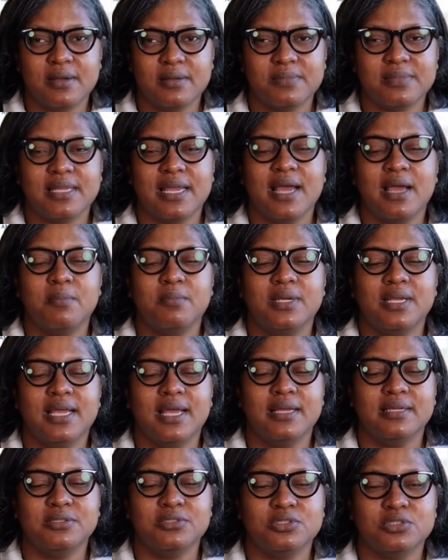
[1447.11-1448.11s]
Now we
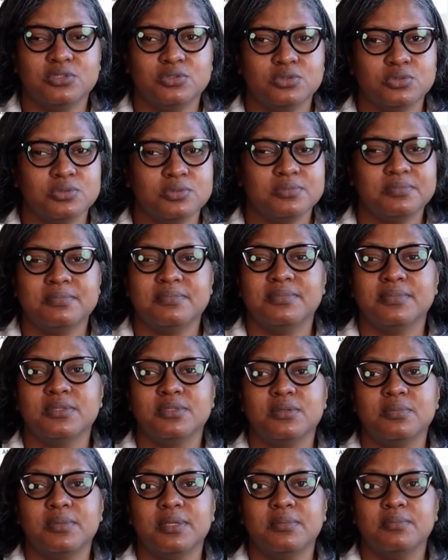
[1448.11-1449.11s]
got two
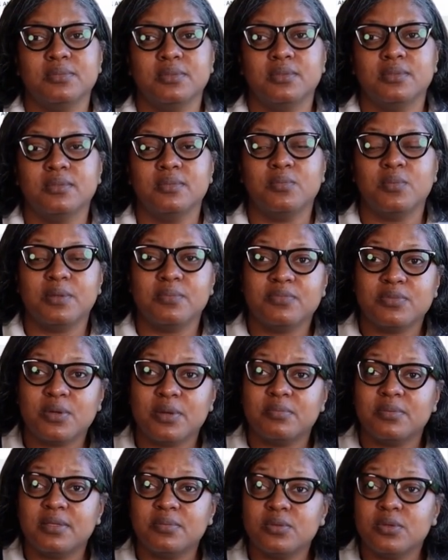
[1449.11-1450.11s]
people, well,
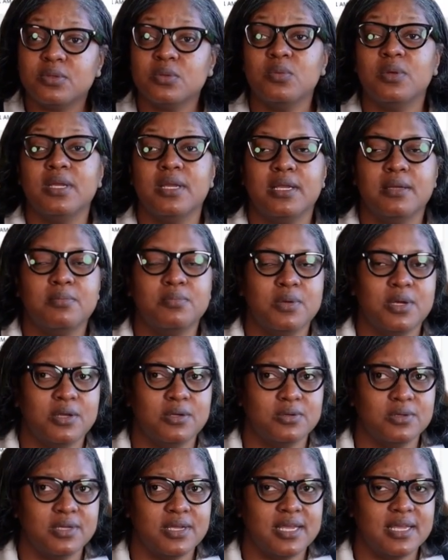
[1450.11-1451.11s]
4 people who were
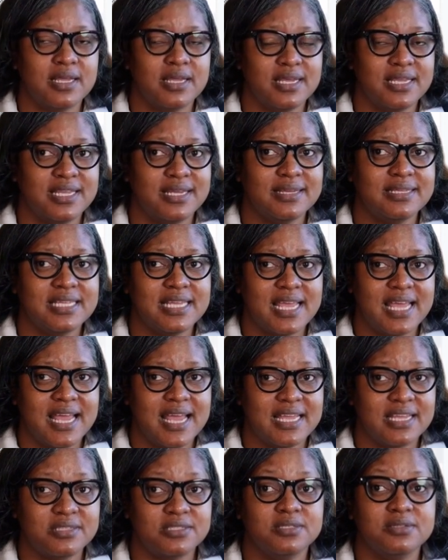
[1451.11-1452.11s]
enrolled in the
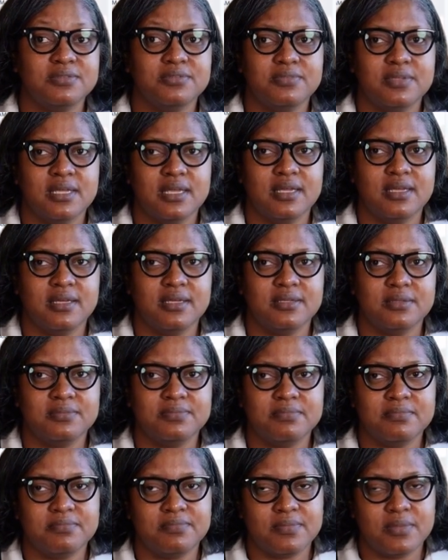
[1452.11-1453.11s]
active
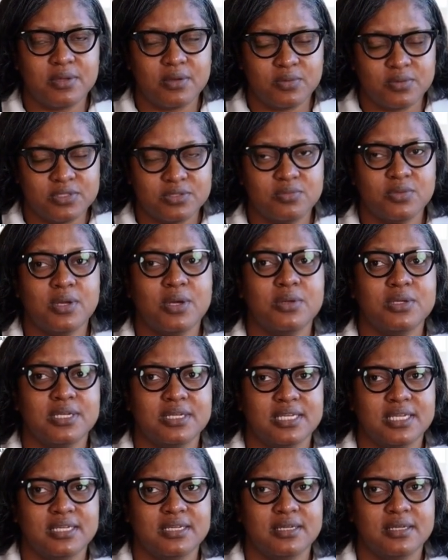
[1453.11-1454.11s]
who was enrolled in
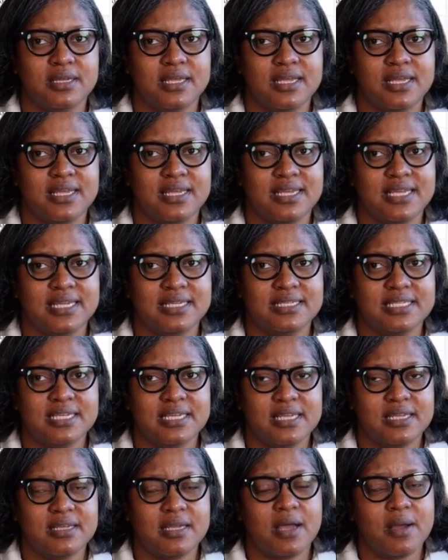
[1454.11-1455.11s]
here. And
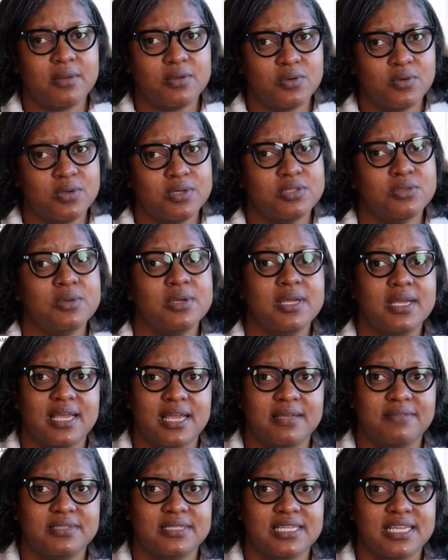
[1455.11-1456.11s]
then of course we're gonna
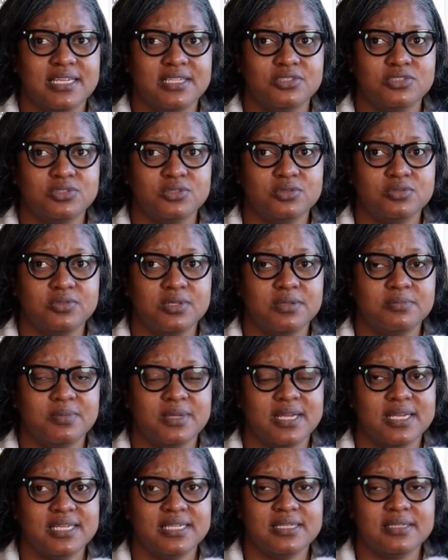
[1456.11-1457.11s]
have the day two
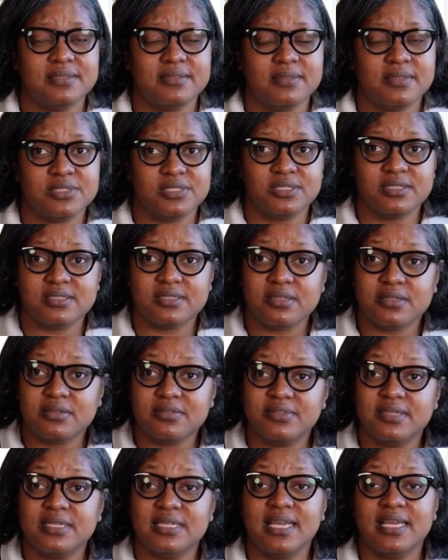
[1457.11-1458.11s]
replay,
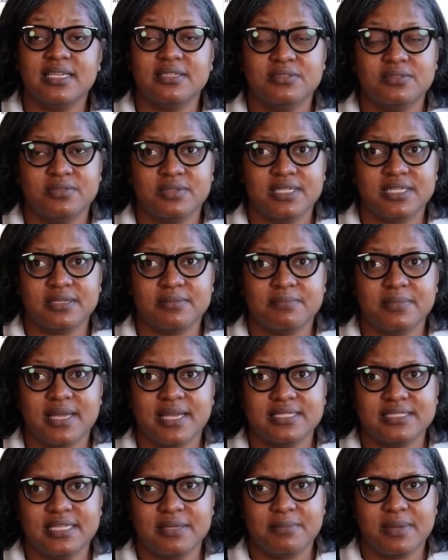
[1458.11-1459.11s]
the day three,
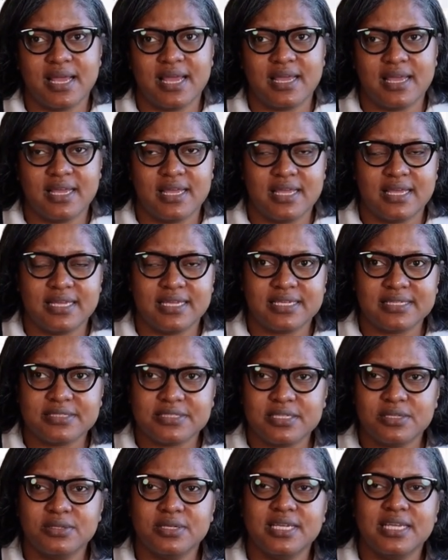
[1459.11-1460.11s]
blah blah blah. And
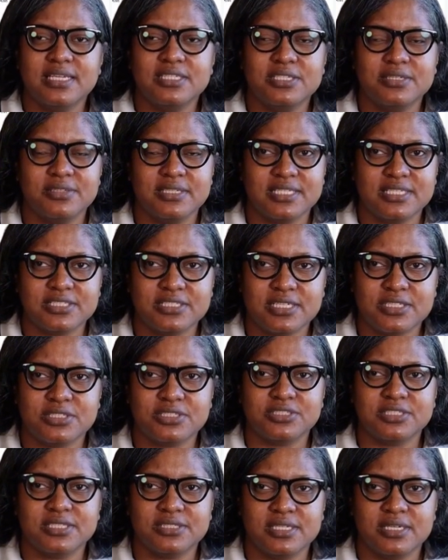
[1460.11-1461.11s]
so each of these, as you
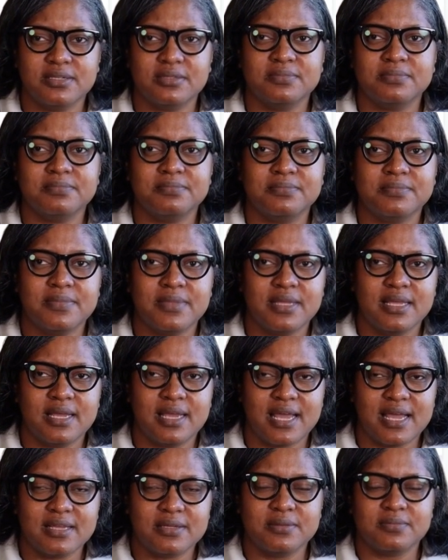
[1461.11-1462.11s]
see, they're
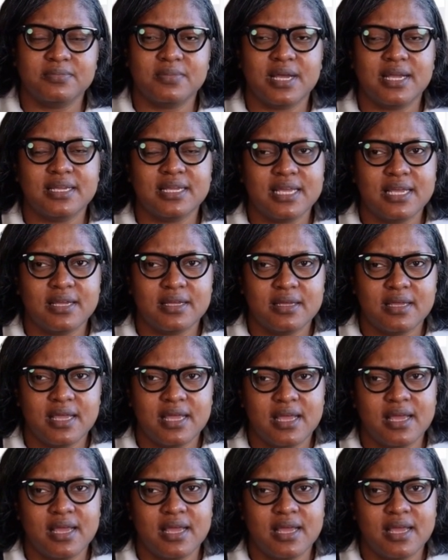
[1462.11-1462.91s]
active right now.